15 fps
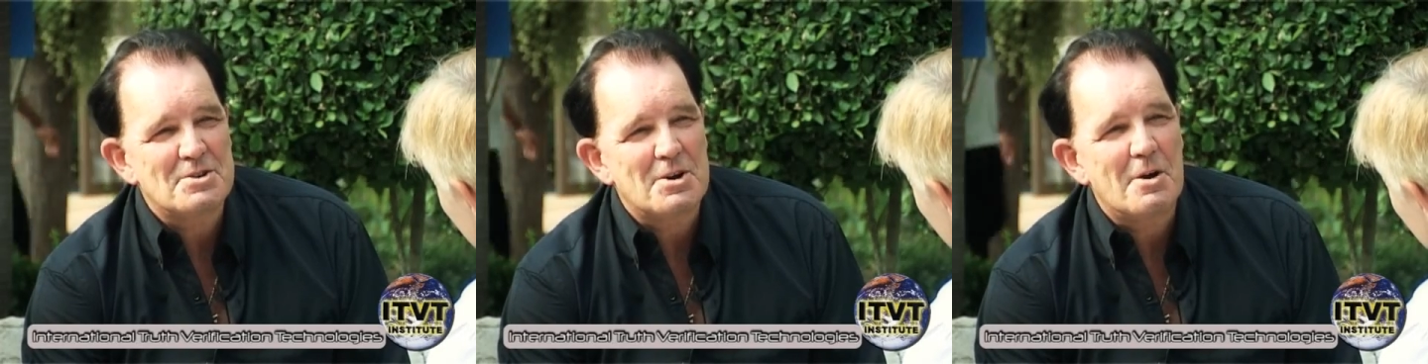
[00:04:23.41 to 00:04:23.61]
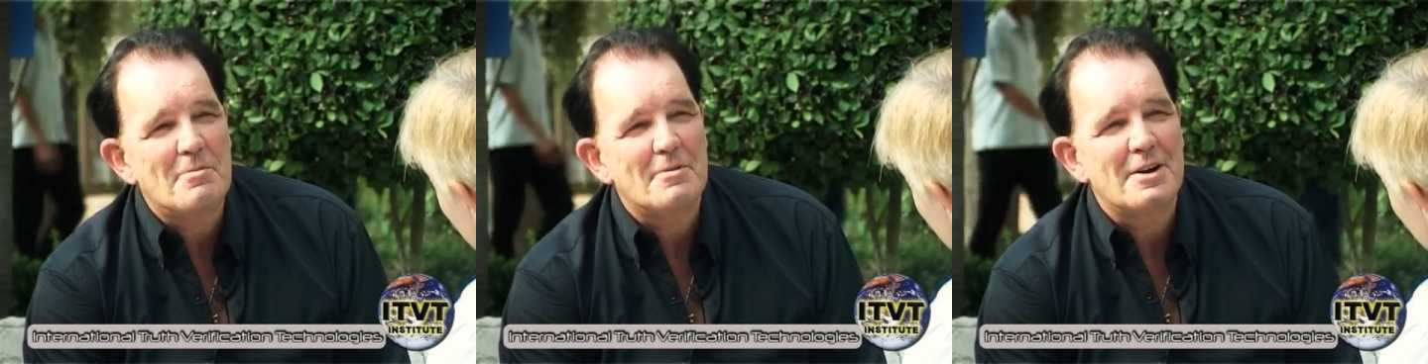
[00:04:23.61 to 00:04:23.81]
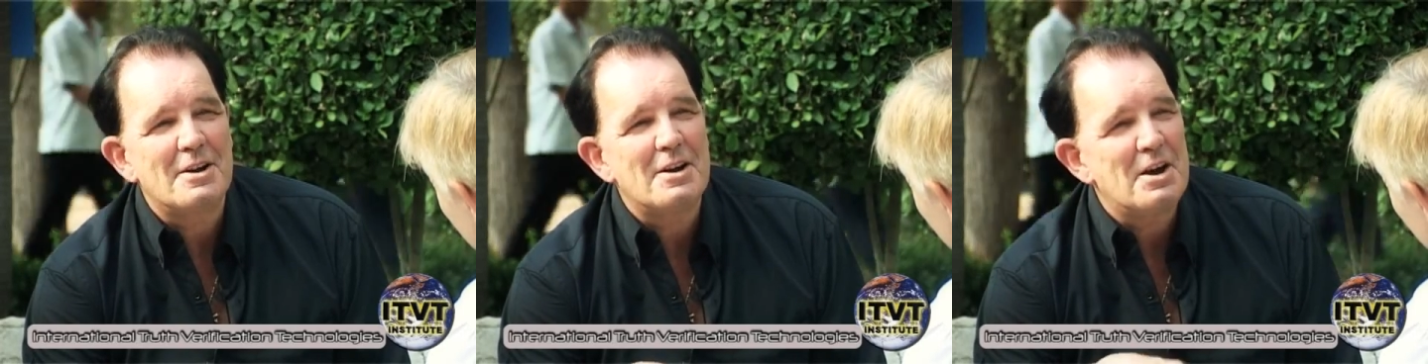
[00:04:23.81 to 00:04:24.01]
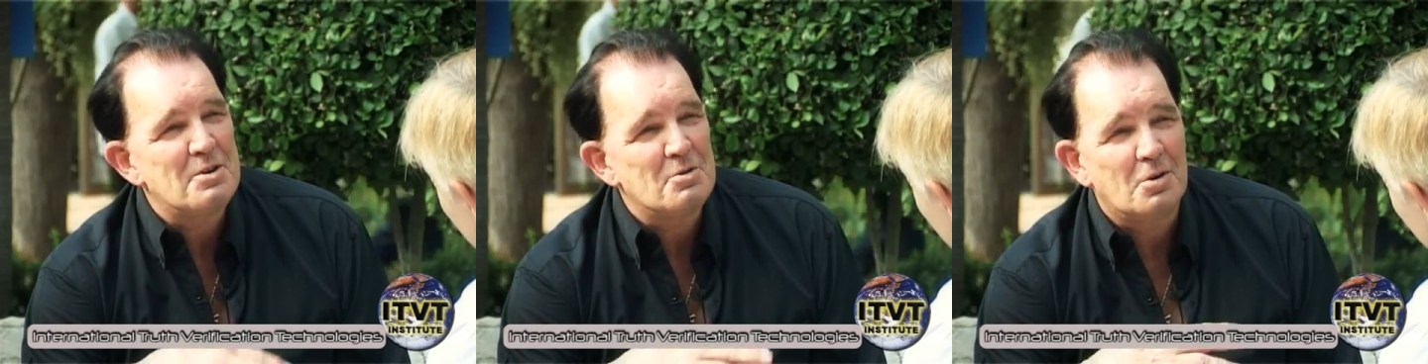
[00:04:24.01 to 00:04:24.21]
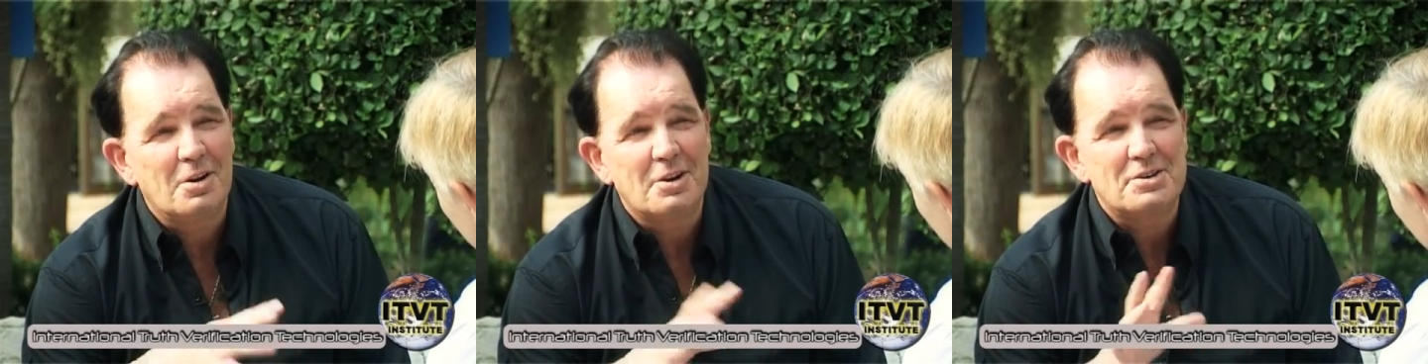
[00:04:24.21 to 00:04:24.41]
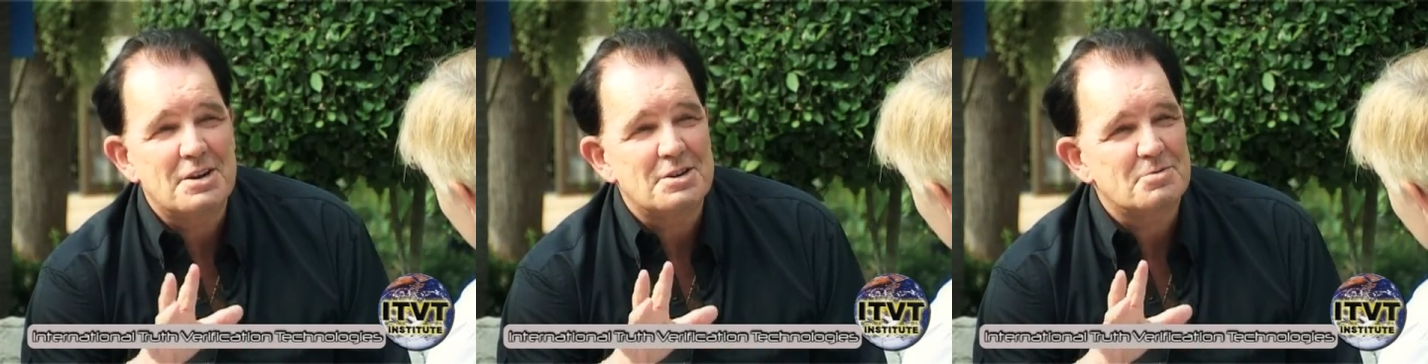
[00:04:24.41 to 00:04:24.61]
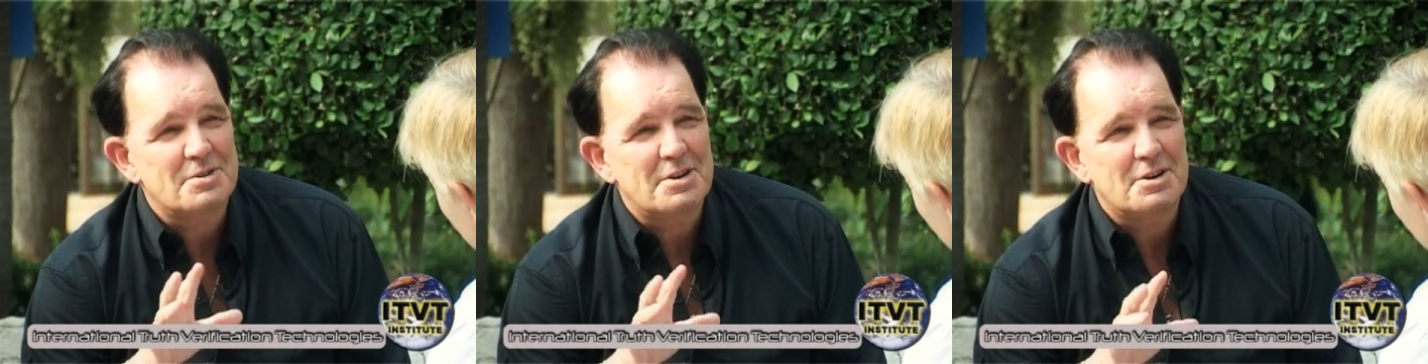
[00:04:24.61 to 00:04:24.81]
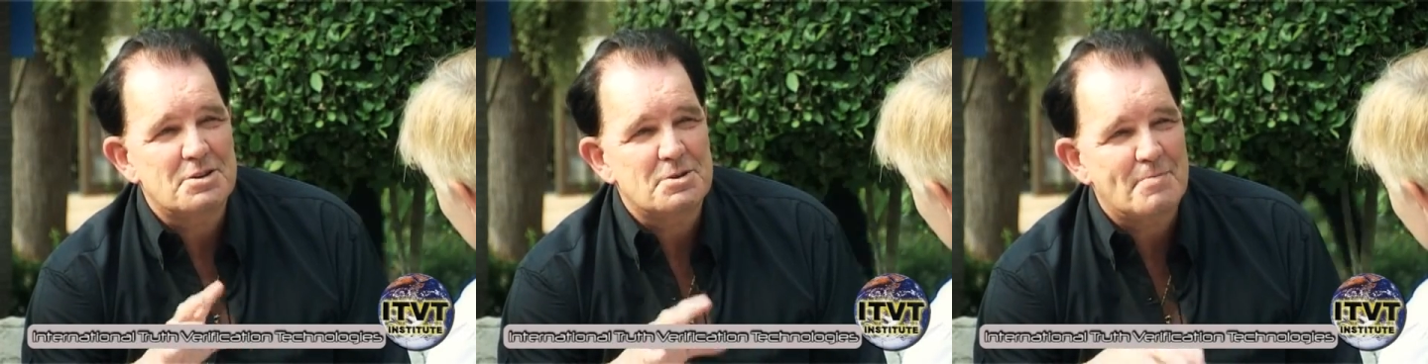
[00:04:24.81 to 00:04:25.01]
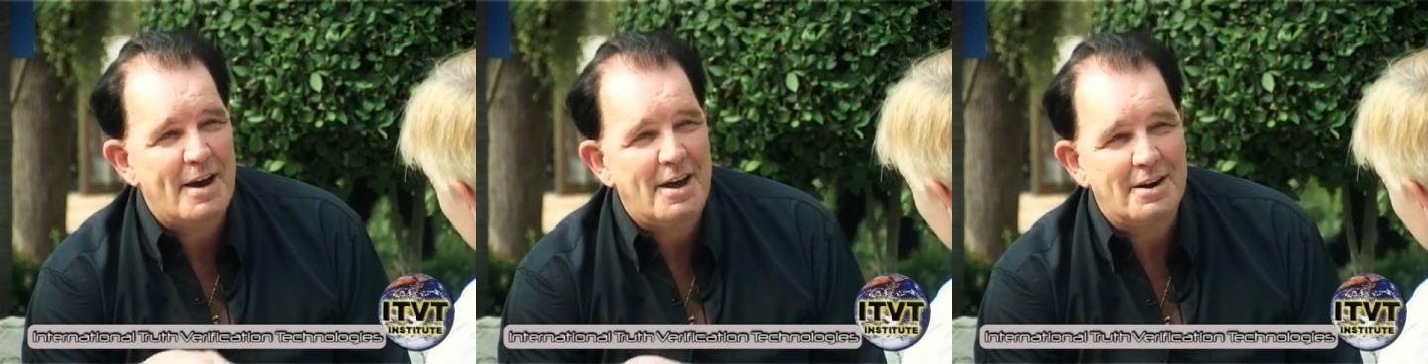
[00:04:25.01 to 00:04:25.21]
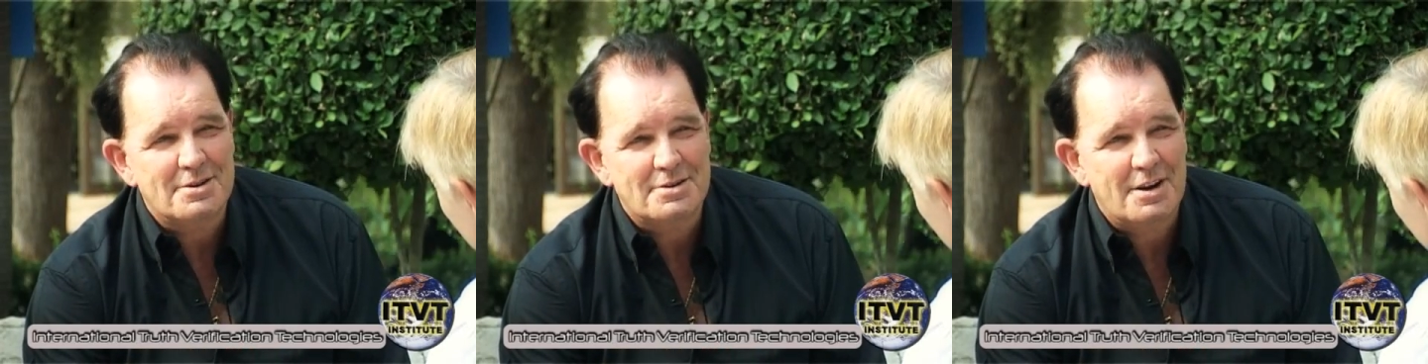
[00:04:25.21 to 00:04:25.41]
interpreter, and all the tests were done in
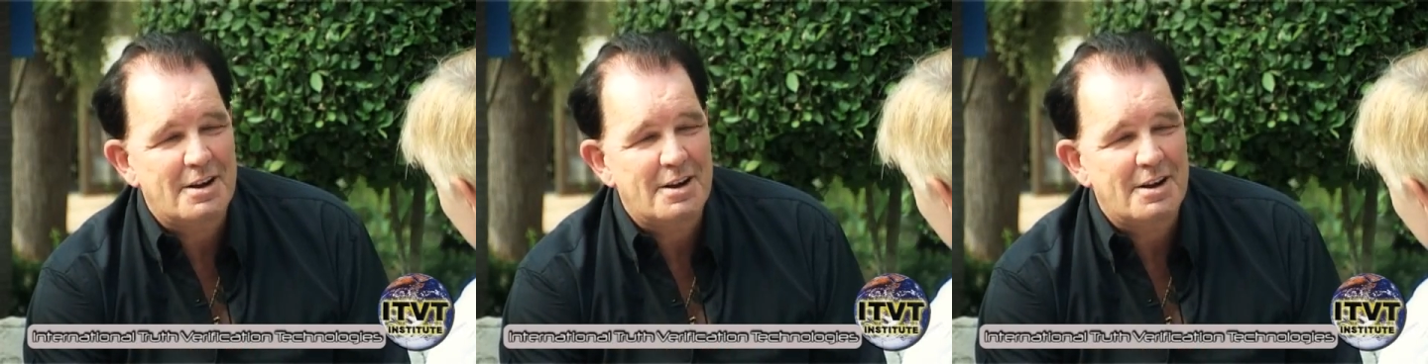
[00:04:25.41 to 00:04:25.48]
Spanish.